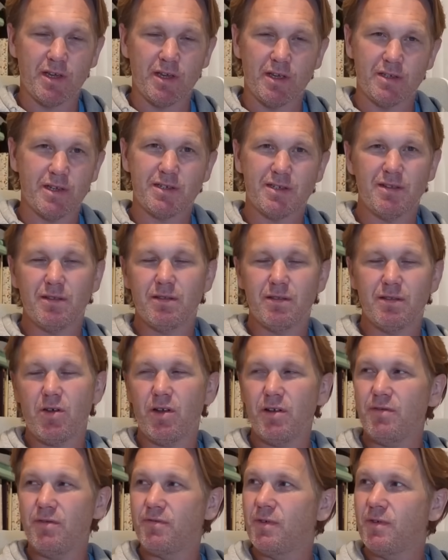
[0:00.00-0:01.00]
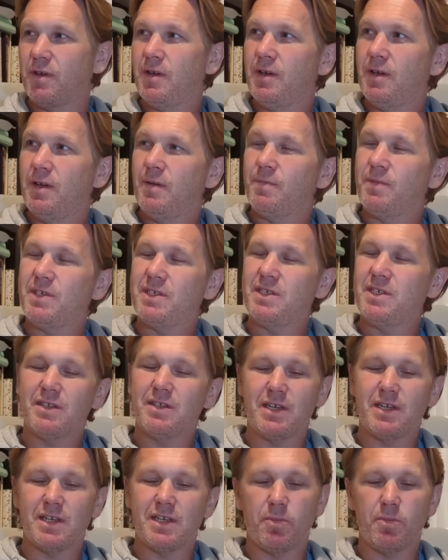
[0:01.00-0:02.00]
This is the
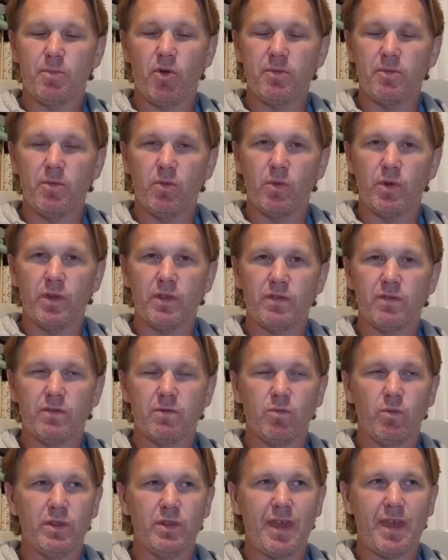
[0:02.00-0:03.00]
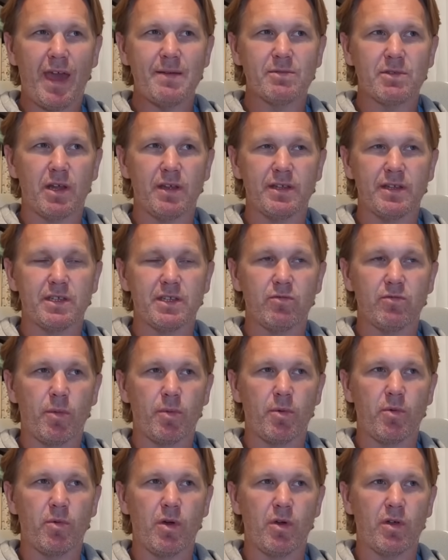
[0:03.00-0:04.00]
disappointment with games like this in the
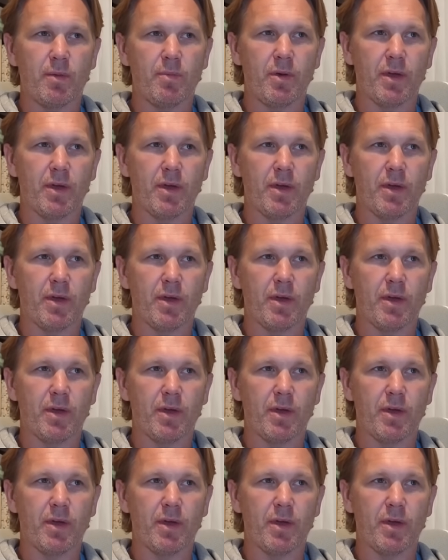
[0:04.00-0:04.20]
Rugby World Cup,